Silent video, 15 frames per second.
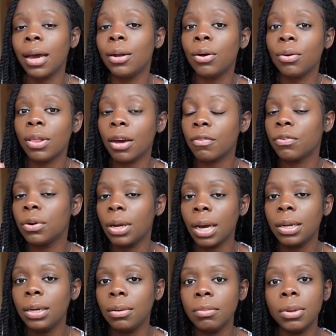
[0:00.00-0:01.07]
I know that for
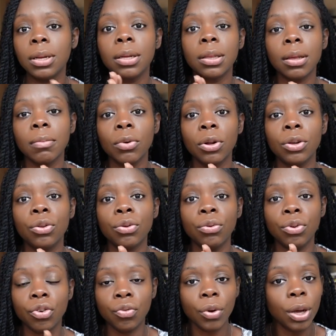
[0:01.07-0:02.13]
90 minutes, I'm gonna
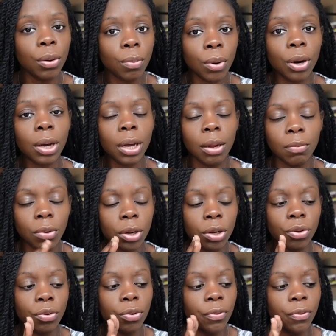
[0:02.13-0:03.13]
do straight work and I'm gonna